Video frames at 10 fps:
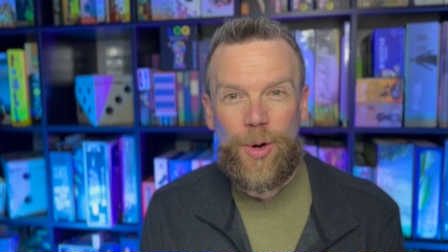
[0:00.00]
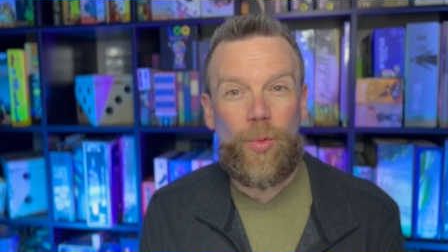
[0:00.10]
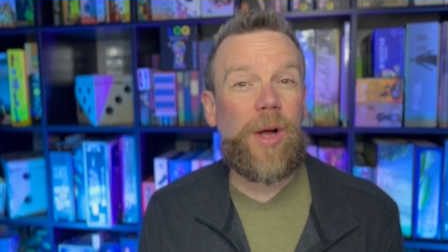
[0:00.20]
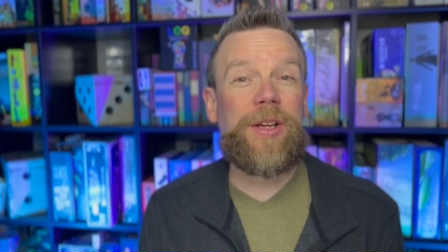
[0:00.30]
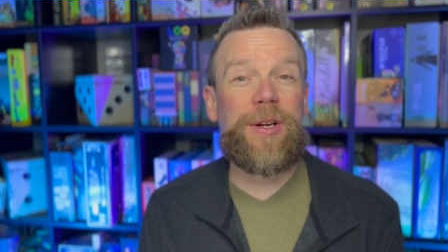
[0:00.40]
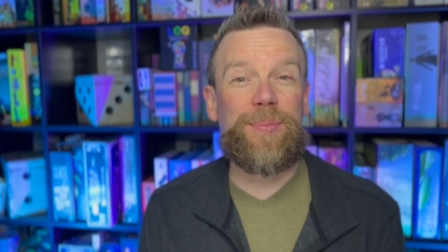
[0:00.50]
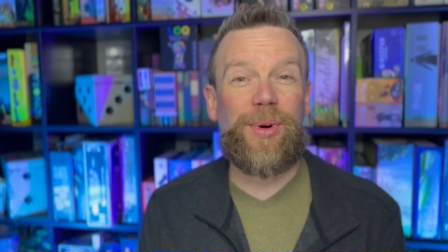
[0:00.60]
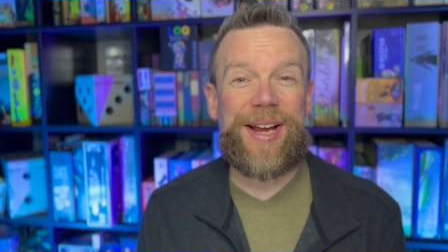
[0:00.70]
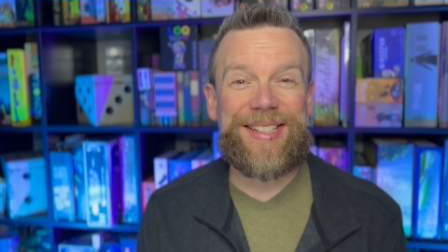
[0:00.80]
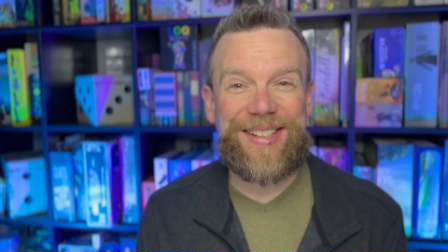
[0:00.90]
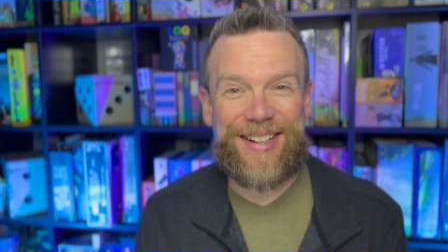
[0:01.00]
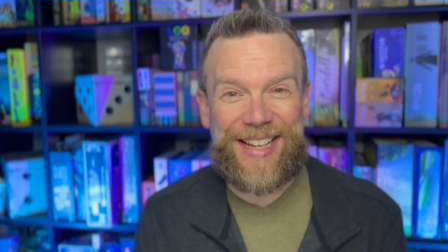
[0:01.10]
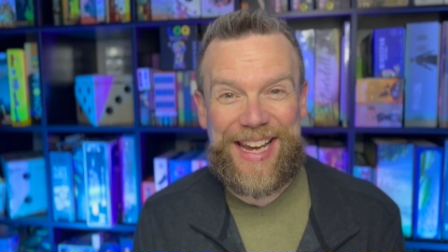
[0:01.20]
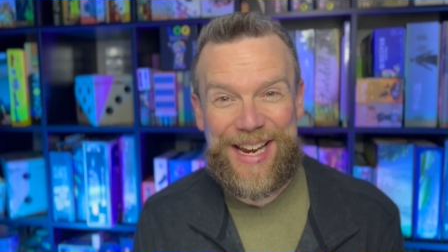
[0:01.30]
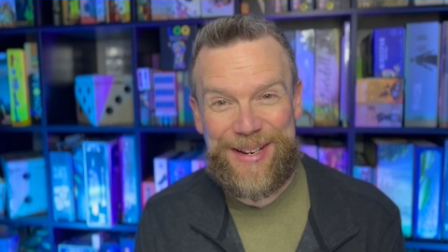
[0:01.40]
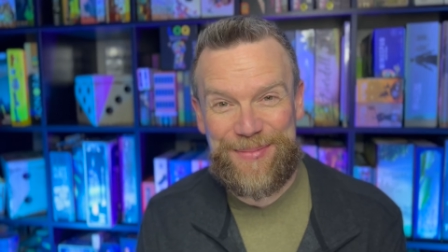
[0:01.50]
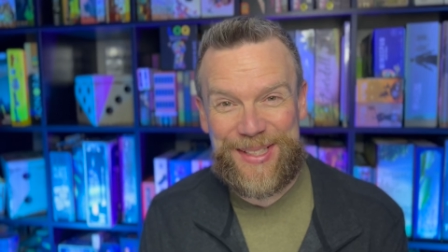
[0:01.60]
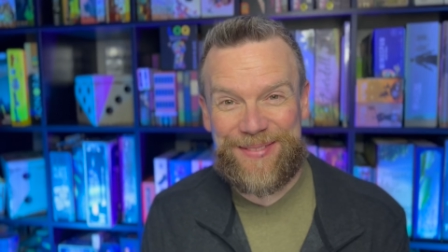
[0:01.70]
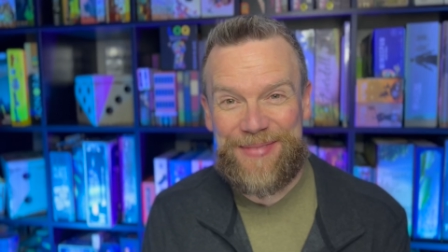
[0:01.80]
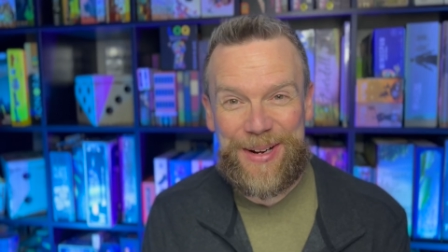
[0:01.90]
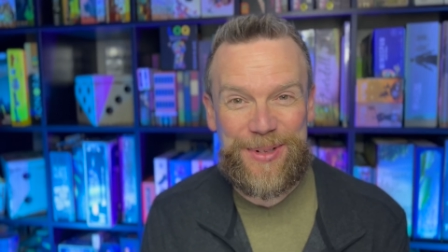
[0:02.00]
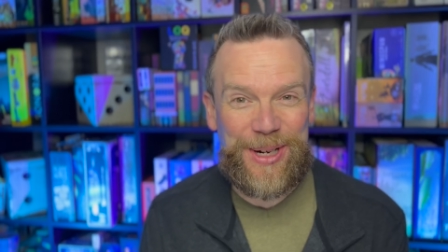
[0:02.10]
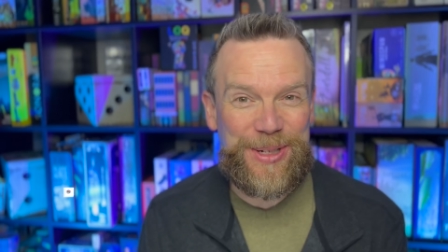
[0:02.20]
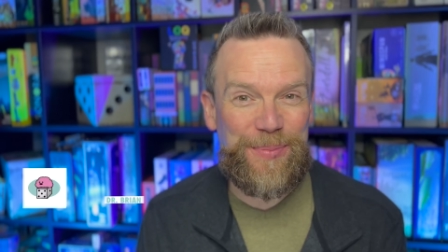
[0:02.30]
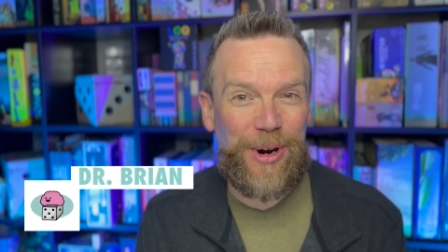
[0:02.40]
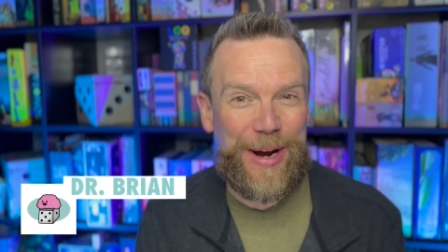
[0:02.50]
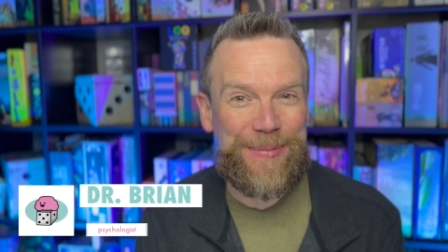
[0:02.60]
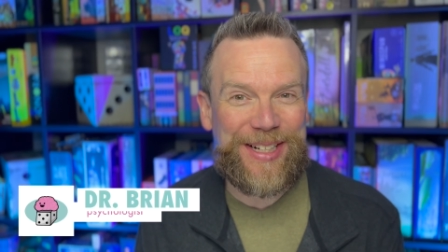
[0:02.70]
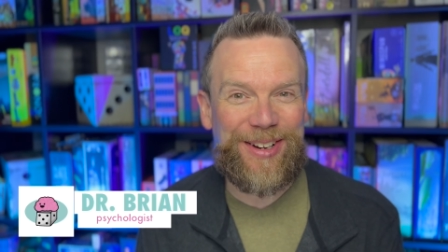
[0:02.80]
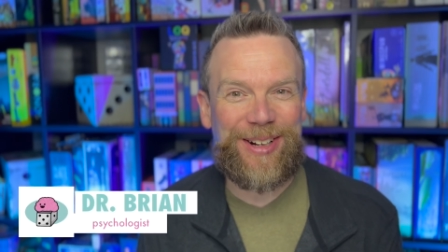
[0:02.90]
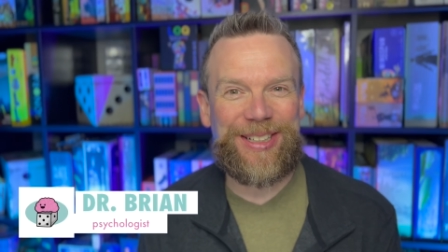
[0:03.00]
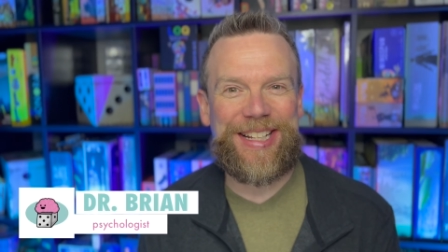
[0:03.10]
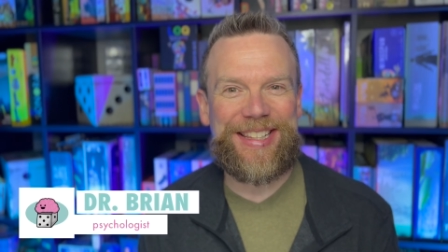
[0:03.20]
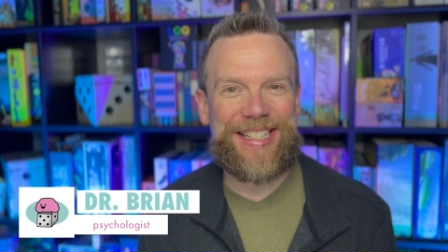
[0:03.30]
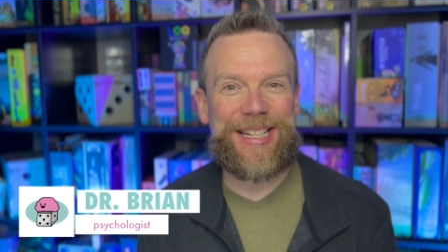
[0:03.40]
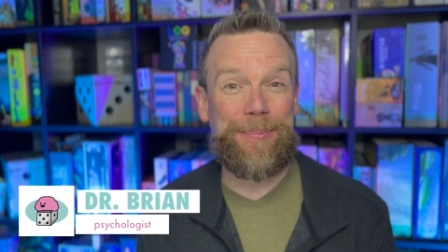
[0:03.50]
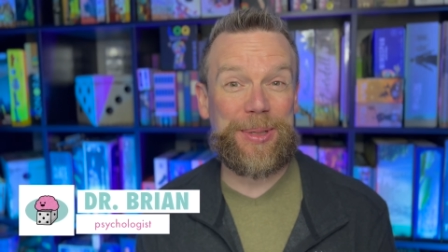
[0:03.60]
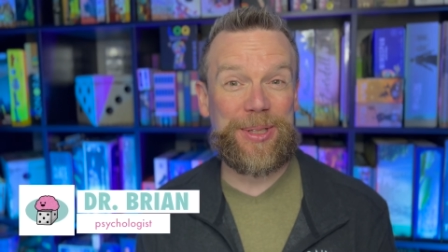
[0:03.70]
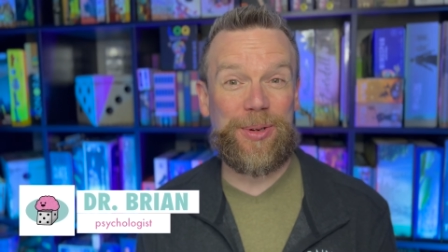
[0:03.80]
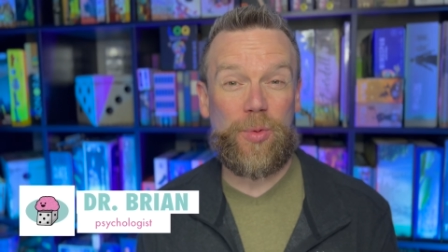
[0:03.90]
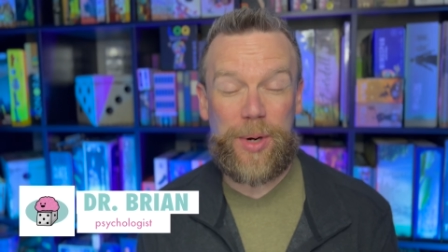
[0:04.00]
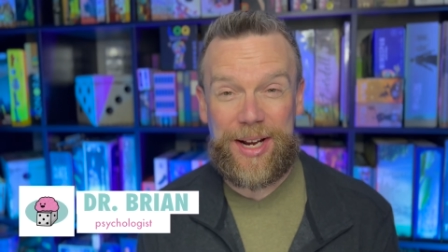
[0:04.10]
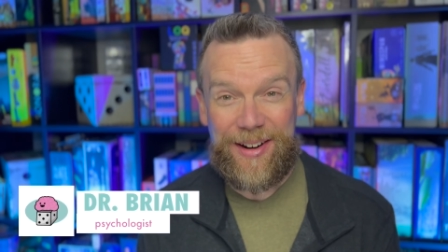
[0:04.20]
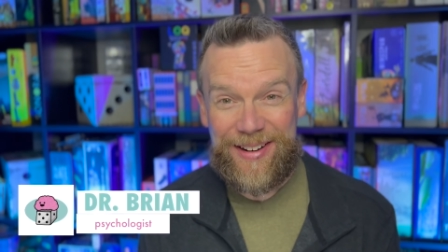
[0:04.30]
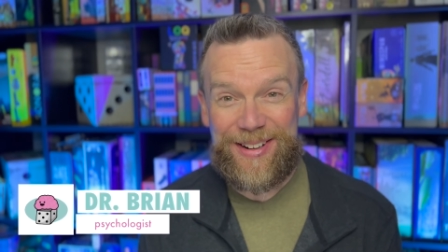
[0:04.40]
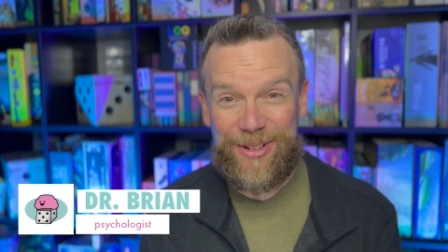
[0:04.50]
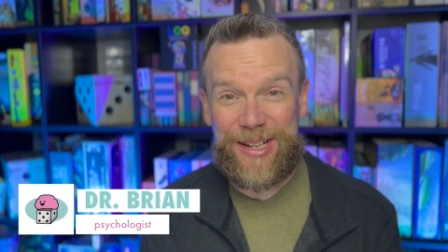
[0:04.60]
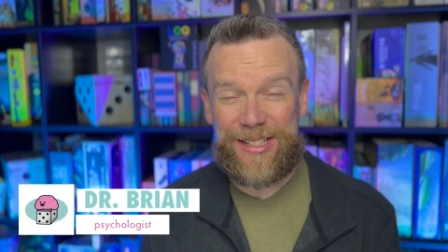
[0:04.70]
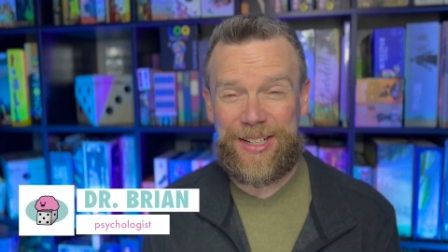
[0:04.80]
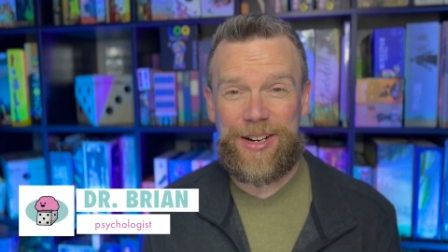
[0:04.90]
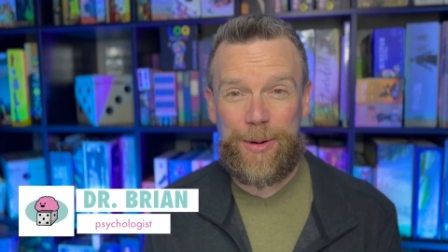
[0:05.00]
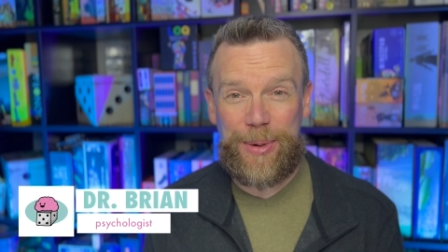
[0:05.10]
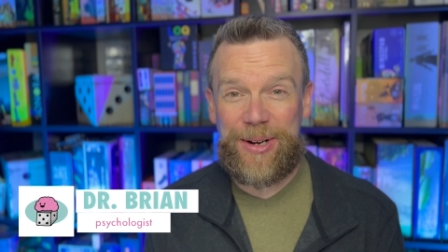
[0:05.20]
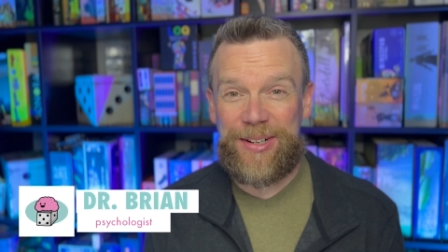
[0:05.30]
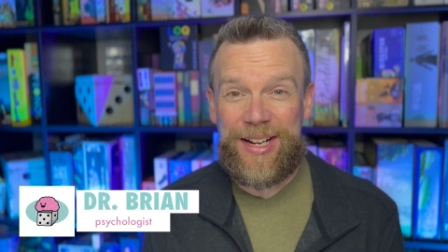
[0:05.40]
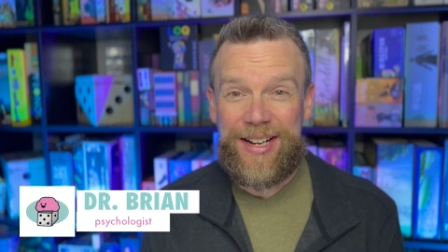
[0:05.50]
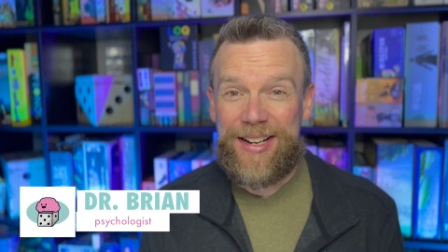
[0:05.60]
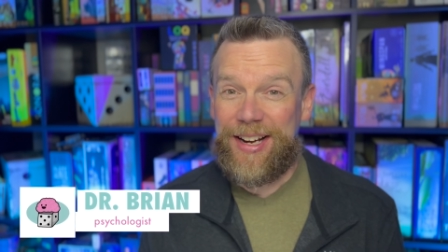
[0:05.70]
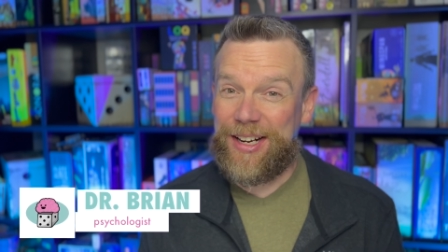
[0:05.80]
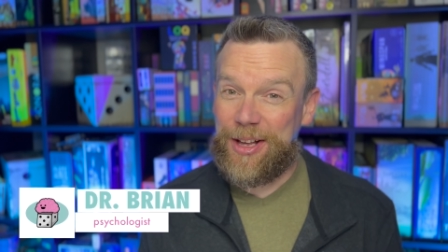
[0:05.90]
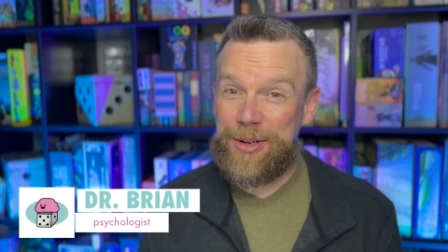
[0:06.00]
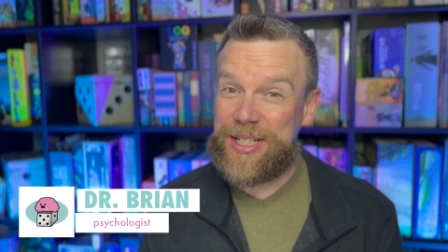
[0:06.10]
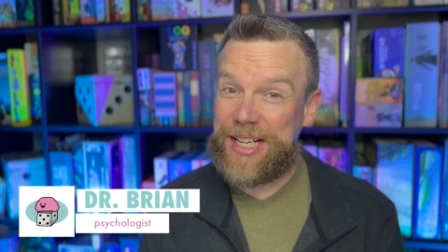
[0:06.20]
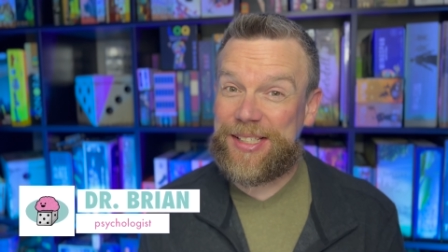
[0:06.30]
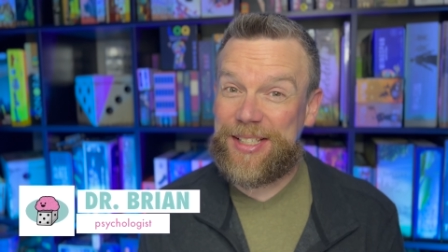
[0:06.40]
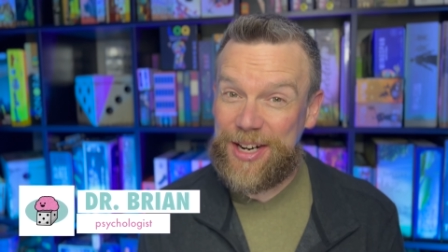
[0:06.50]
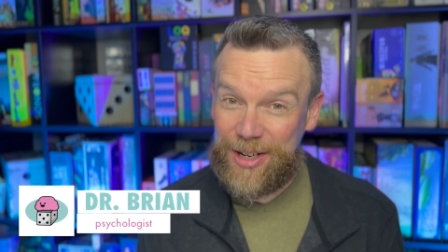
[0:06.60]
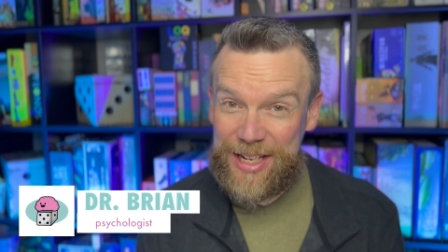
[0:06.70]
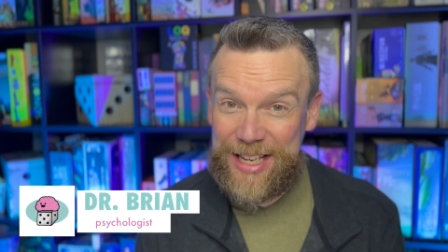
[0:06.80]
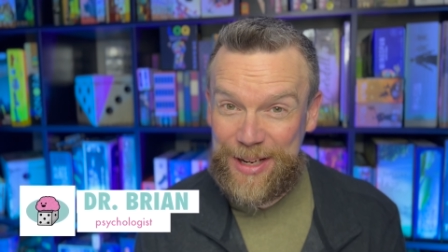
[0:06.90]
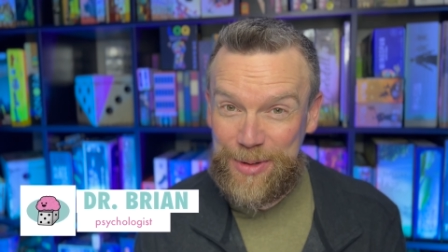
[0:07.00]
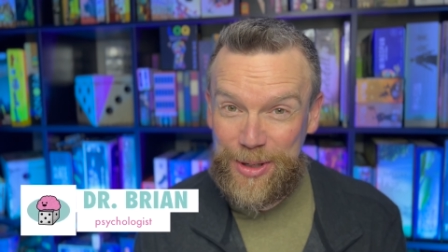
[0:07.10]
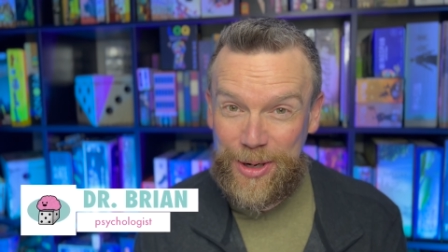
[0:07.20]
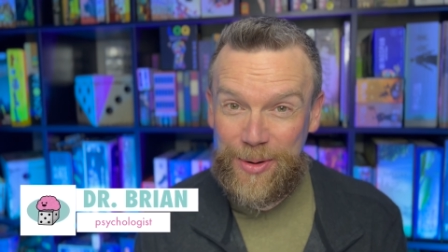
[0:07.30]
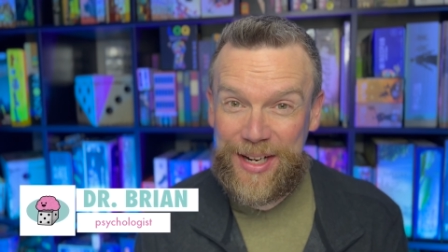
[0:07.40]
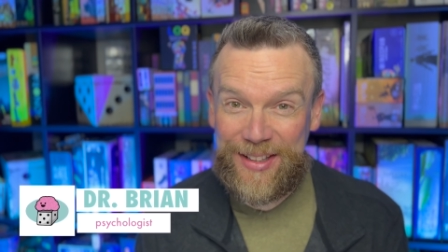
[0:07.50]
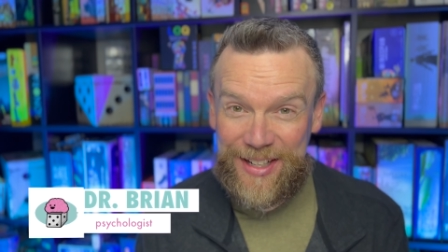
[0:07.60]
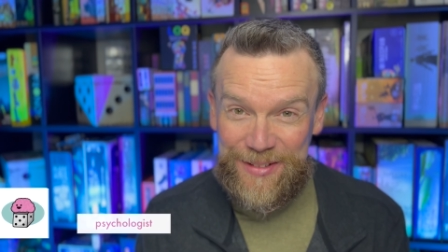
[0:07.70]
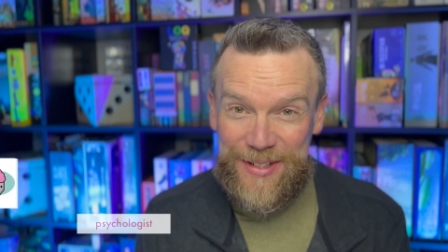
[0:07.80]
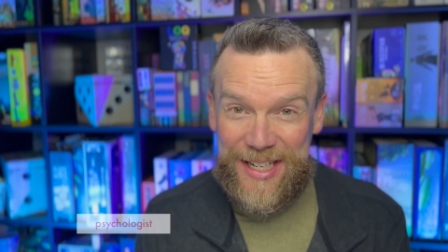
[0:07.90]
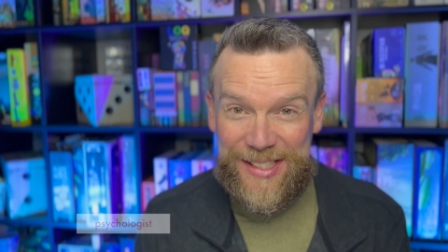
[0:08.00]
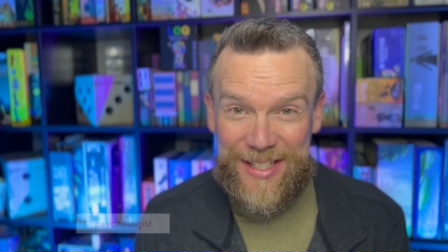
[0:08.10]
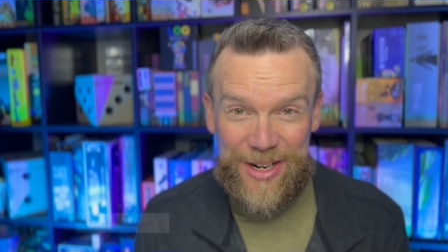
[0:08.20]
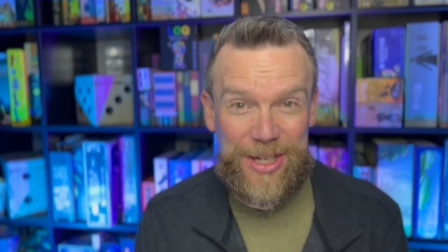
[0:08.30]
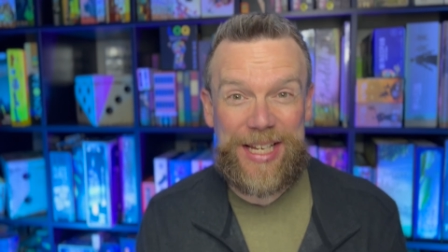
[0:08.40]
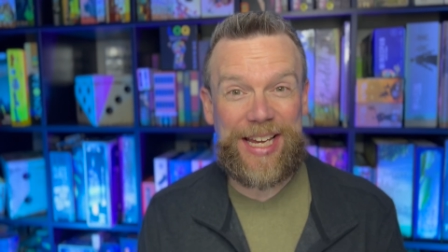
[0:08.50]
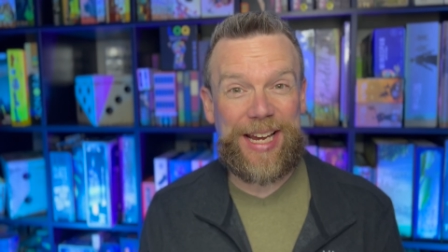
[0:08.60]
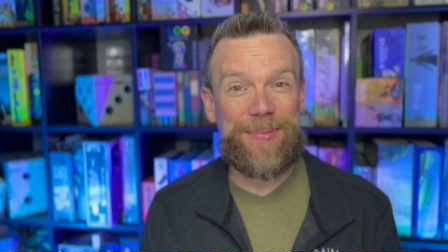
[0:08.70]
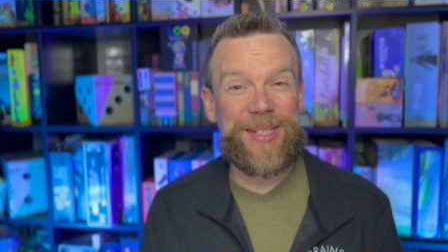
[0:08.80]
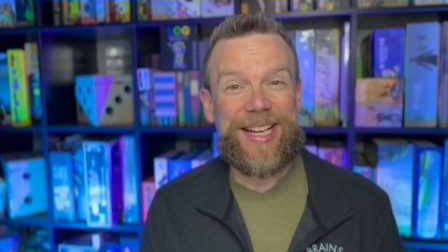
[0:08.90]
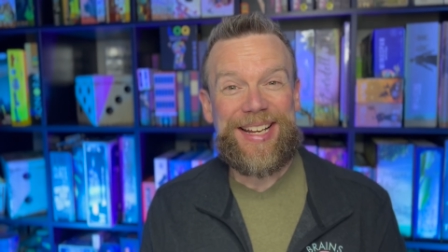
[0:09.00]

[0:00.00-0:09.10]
Welcome to Brains on Games. I'm Dr. Brian McDonald, and this episode we are going to talk about another dexterity game. You know, I love dexterity games.